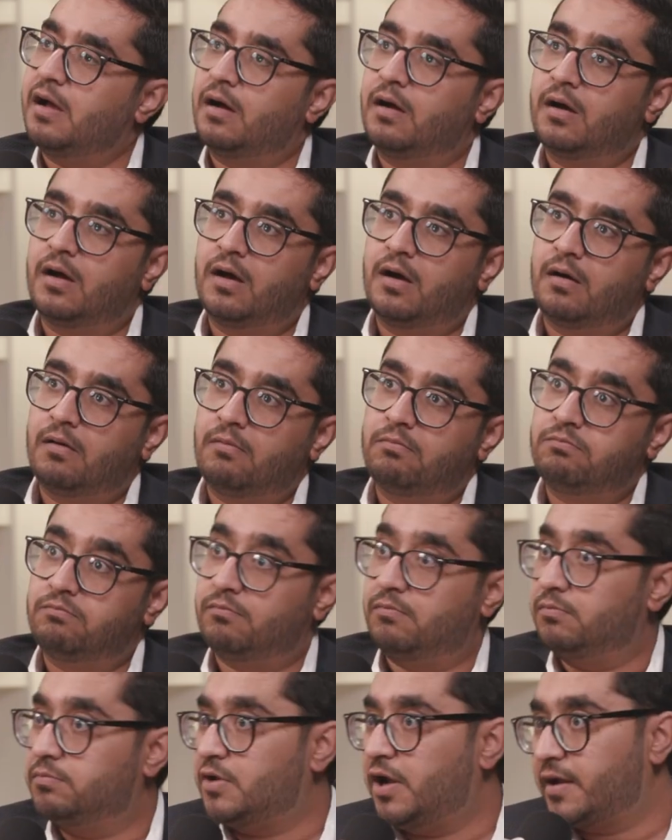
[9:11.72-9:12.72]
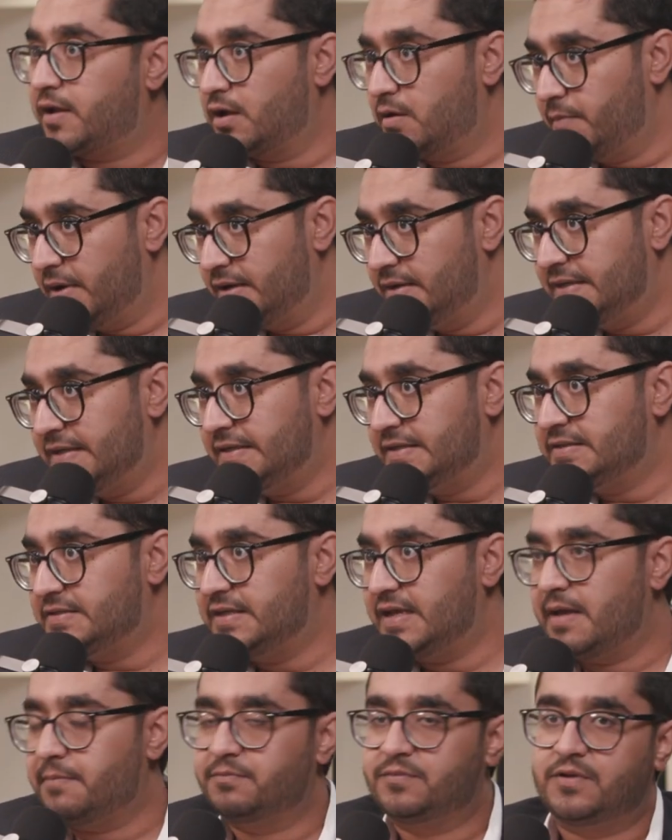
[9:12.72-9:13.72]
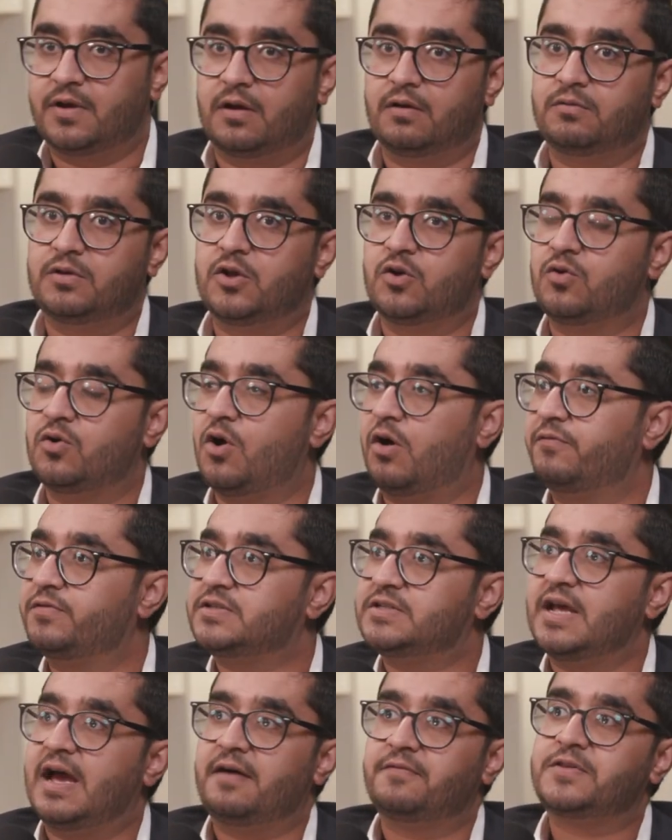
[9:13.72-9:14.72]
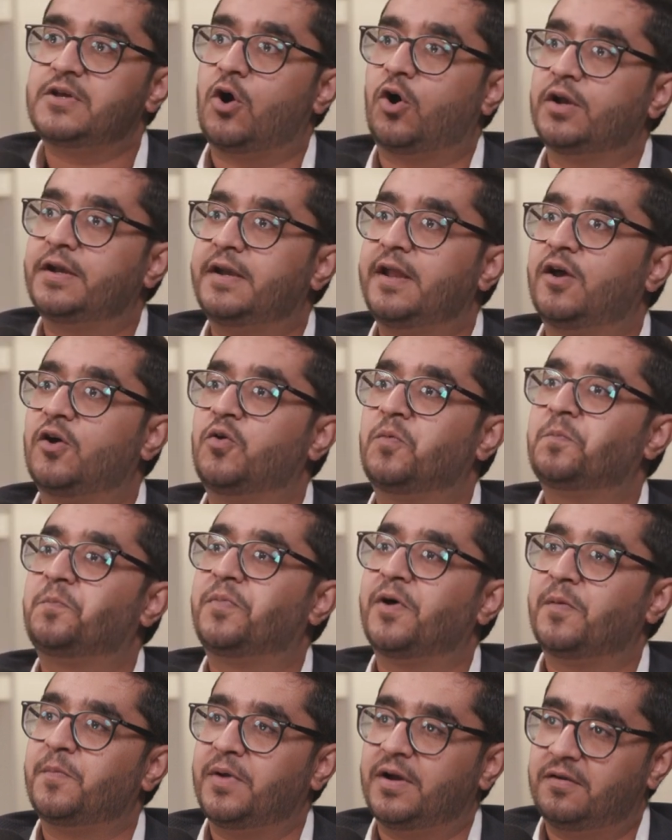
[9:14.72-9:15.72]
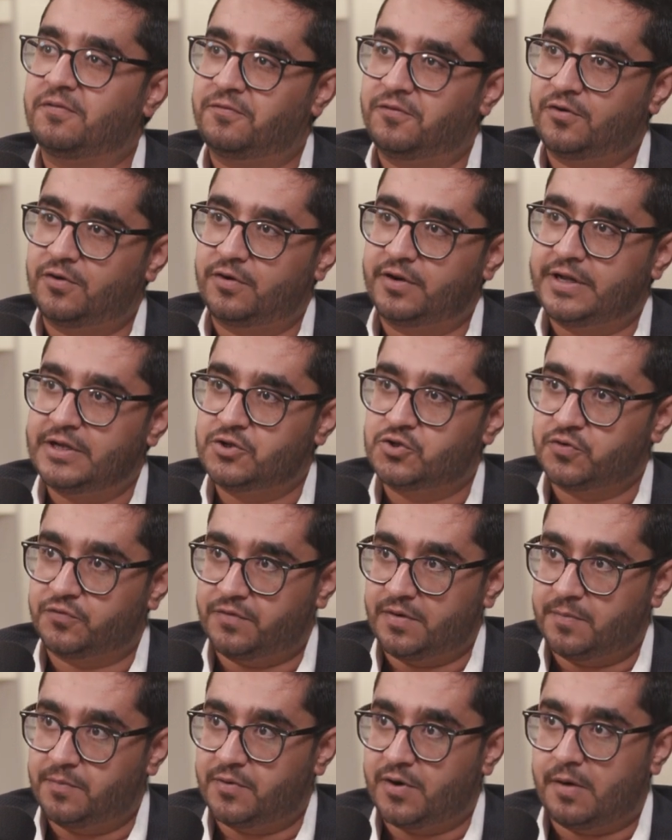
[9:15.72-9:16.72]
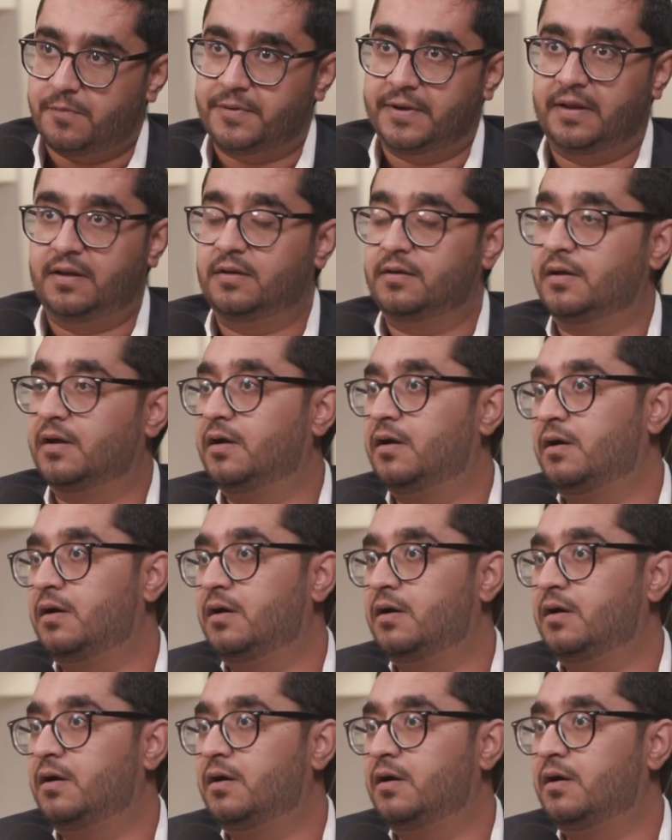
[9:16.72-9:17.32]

talking about DTCM. So you obviously have the holiday home permit for each of our property.